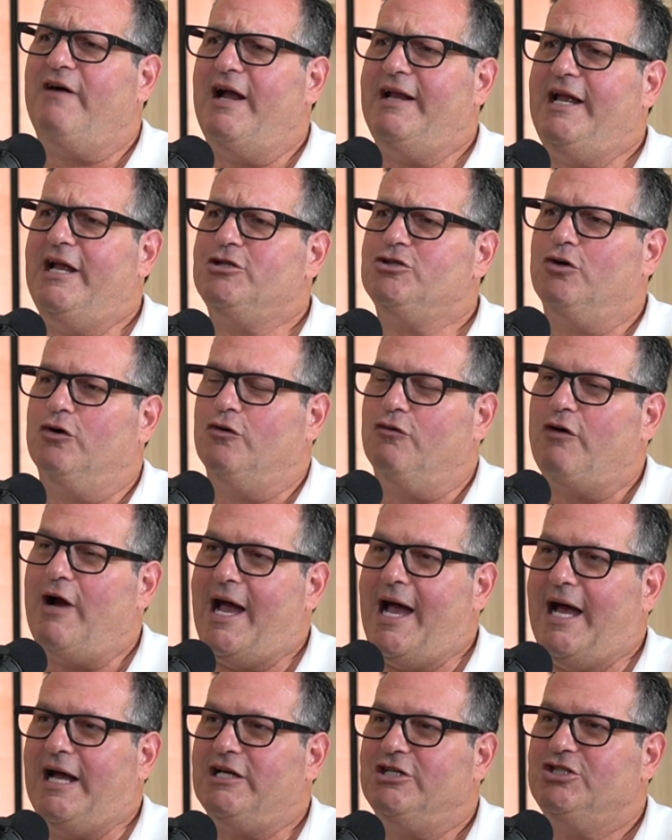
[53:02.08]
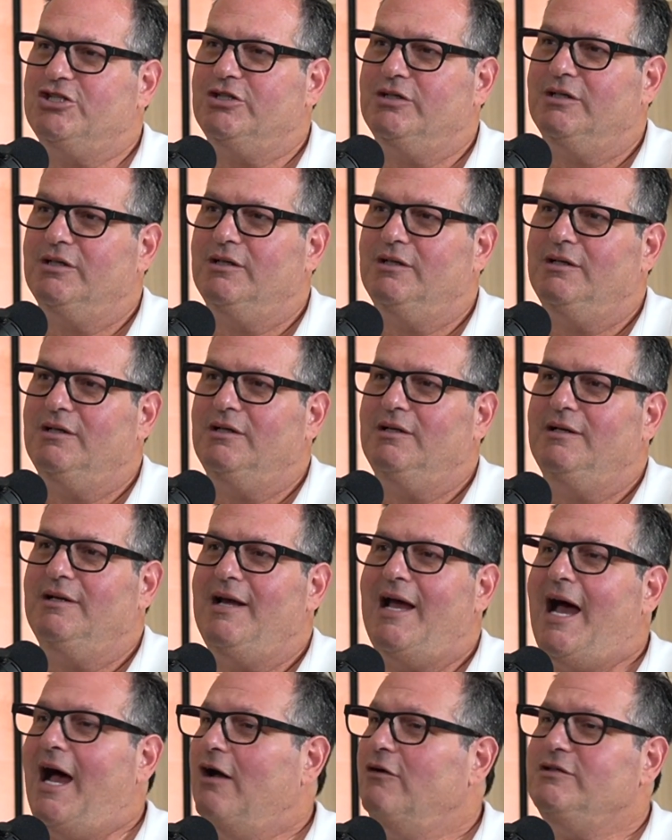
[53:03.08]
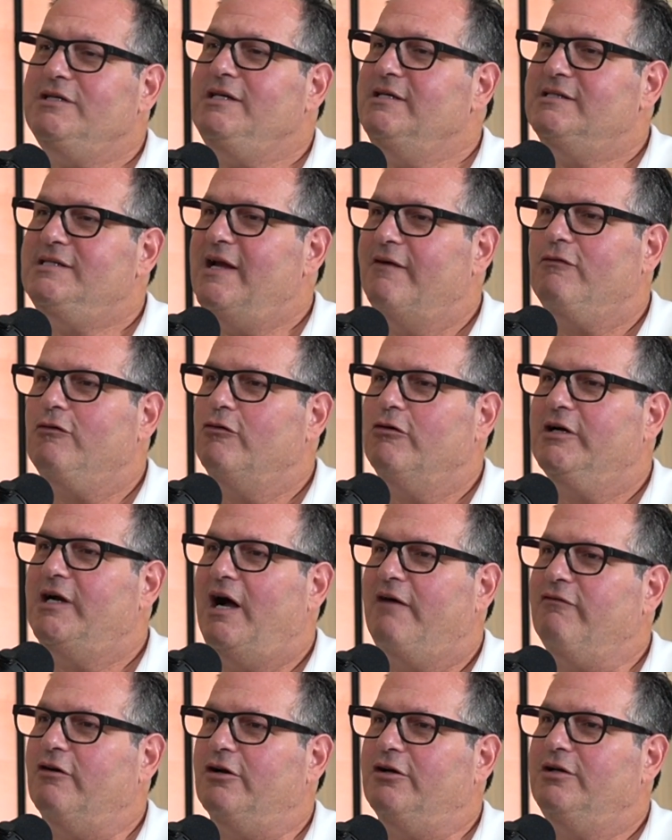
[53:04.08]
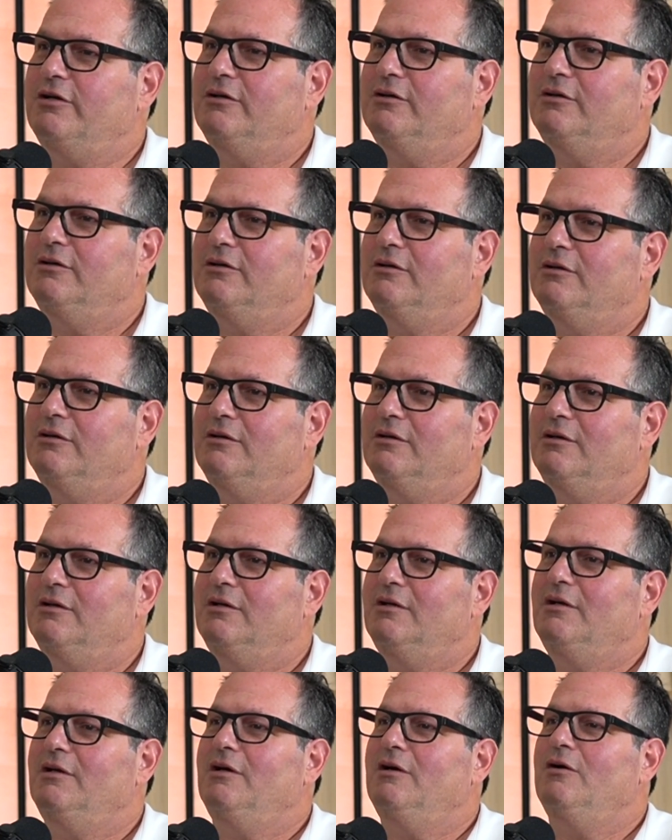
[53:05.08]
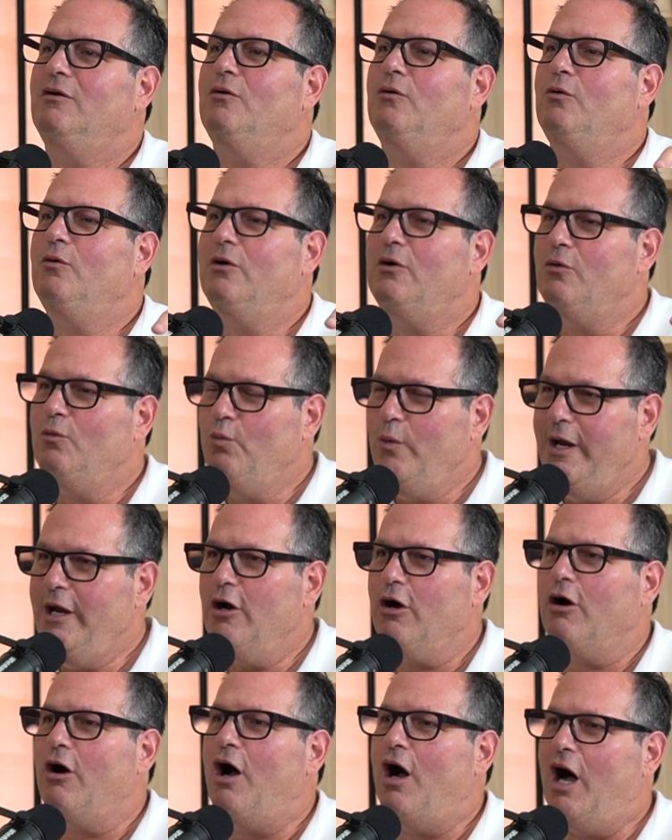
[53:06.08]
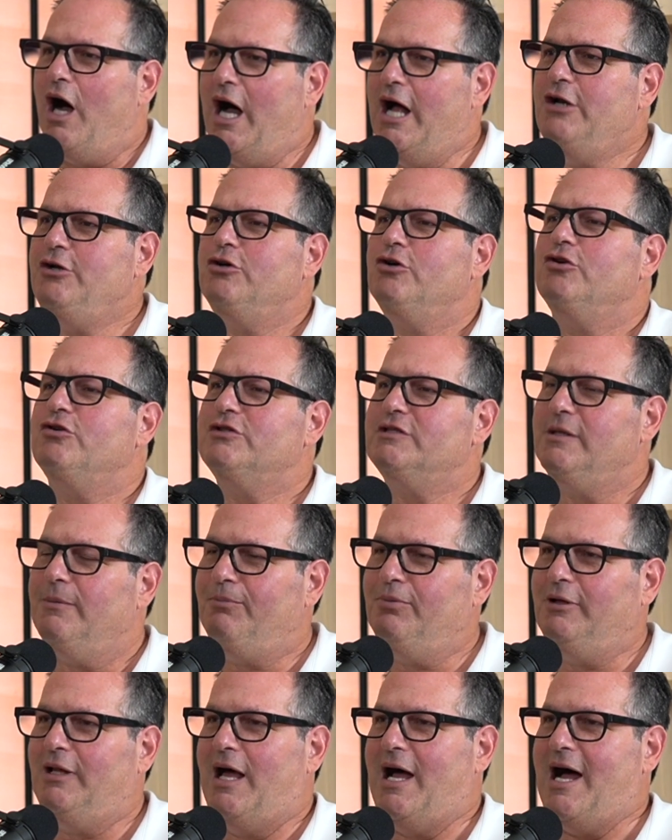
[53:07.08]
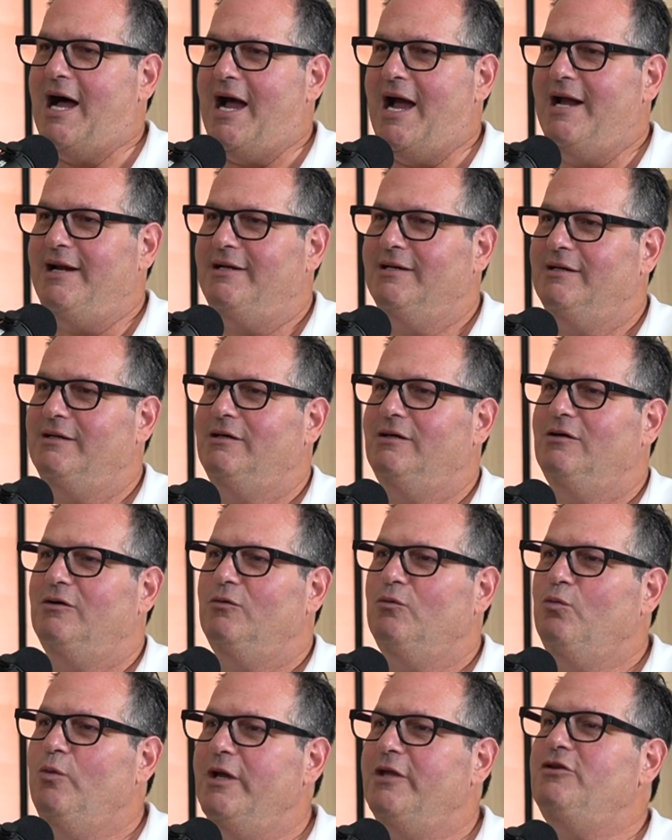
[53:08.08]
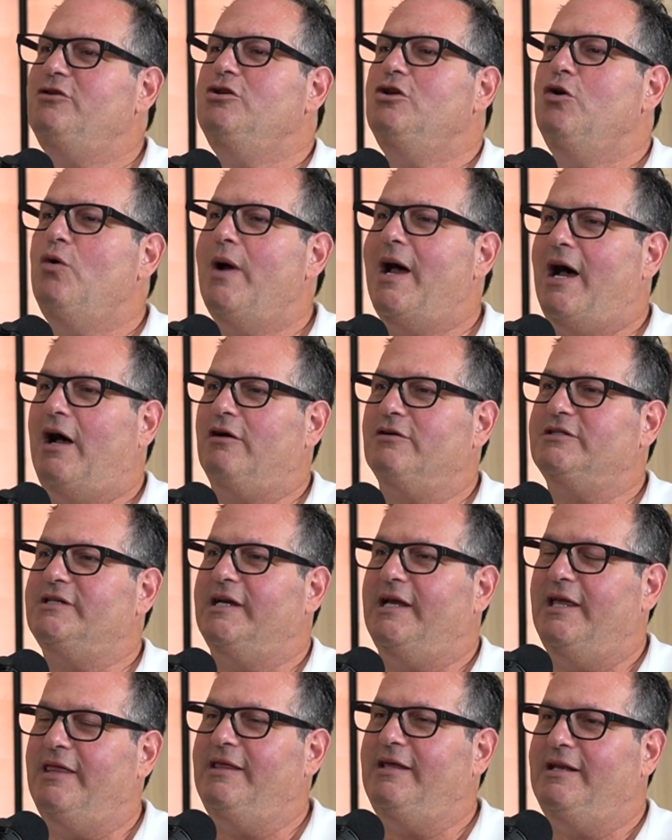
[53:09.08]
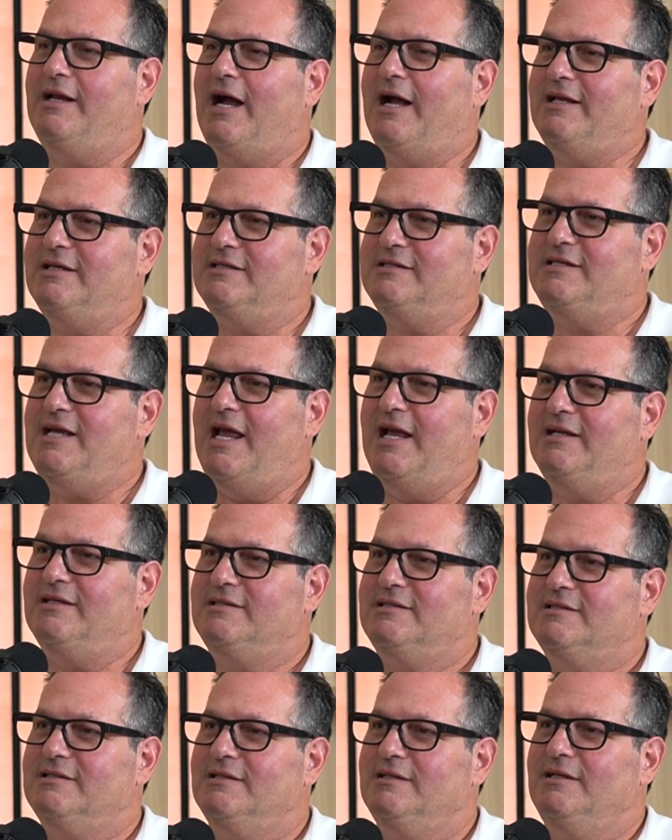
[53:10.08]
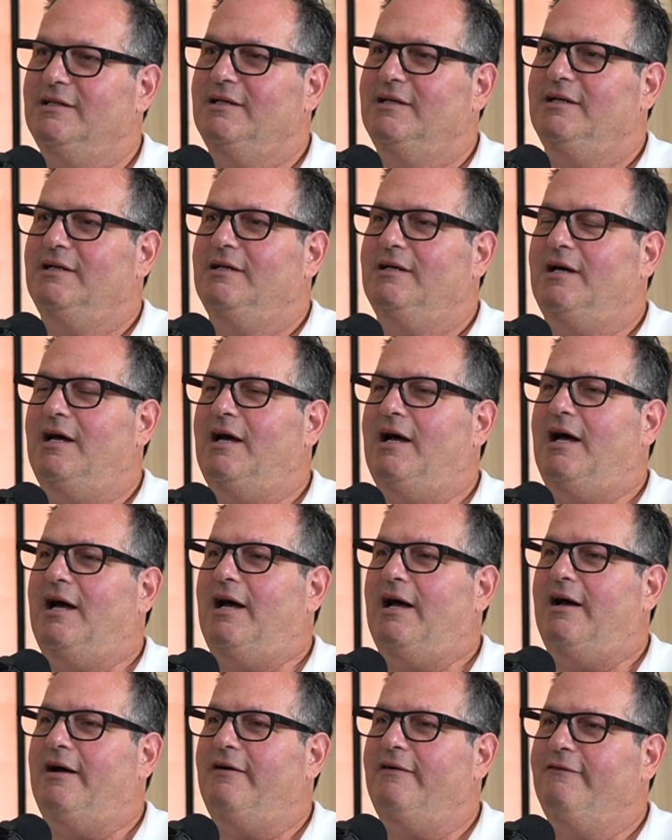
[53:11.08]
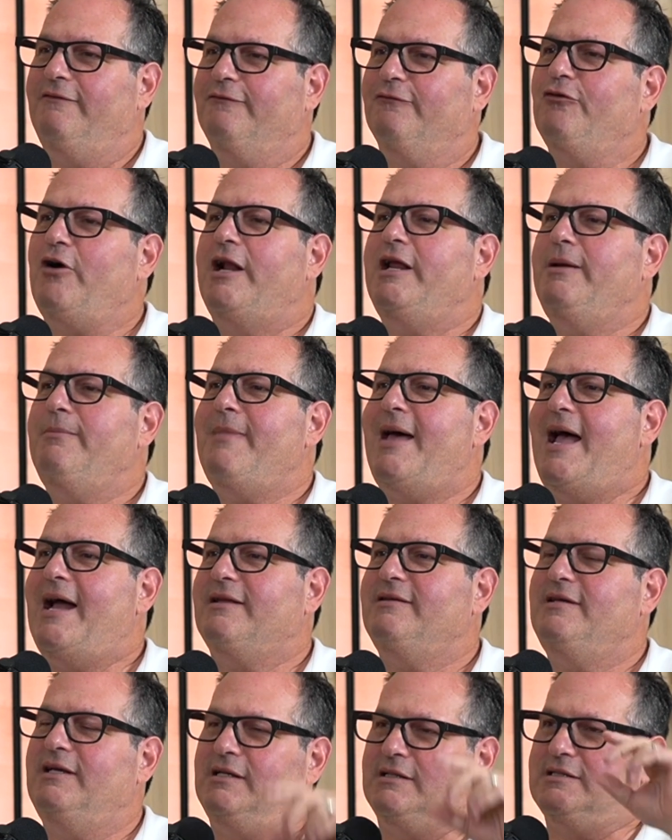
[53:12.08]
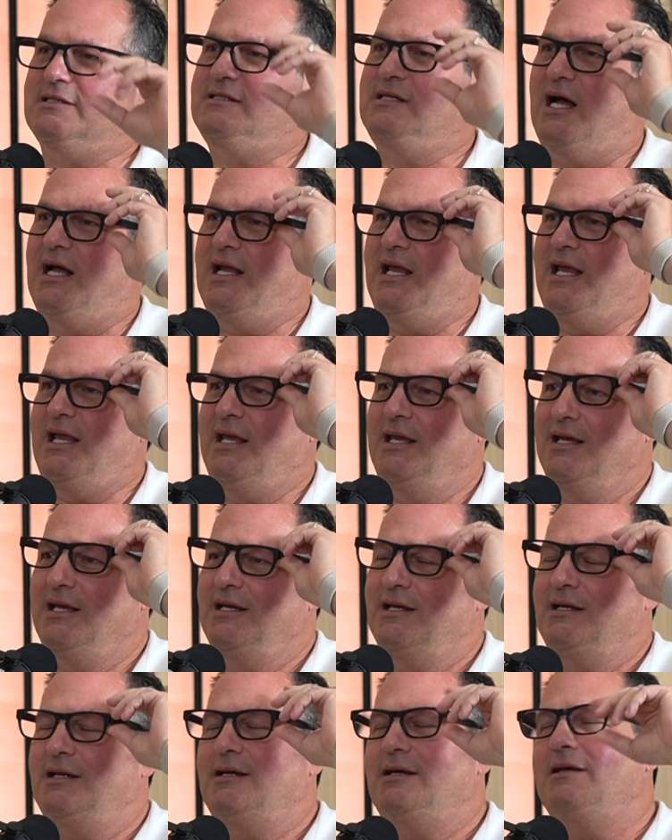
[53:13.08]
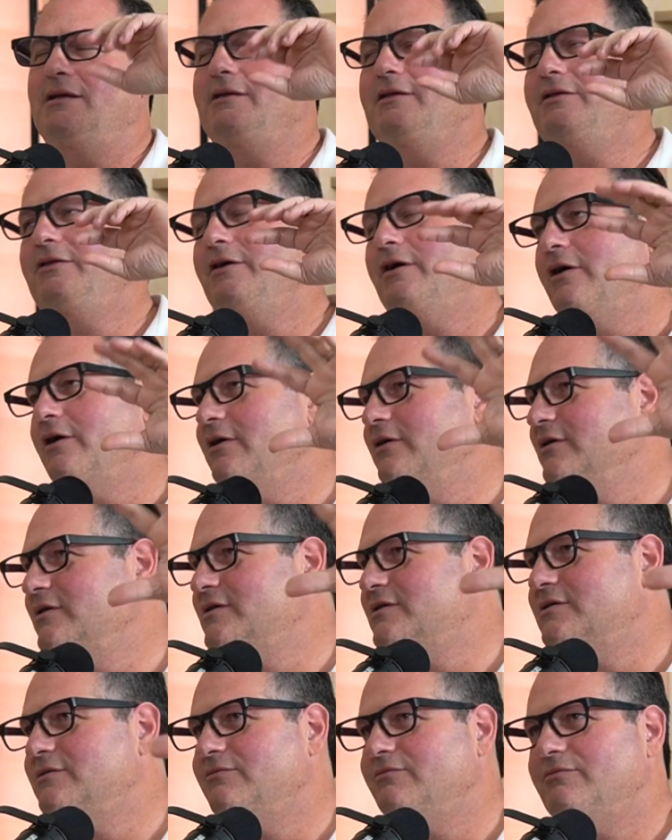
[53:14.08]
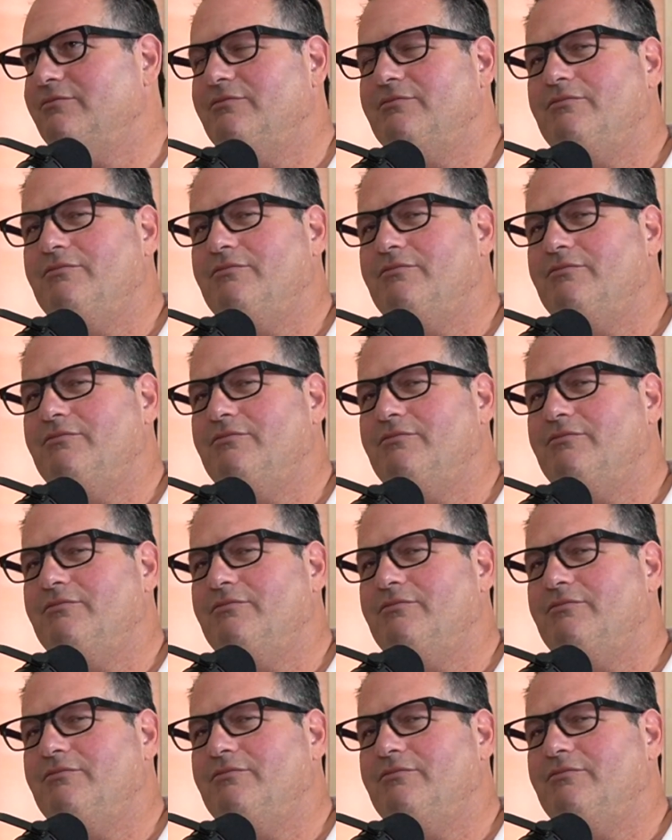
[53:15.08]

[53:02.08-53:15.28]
financial crash, housing's never recovered. We are undersupplied with new housing in the United States. Freddie Mac did a study. There's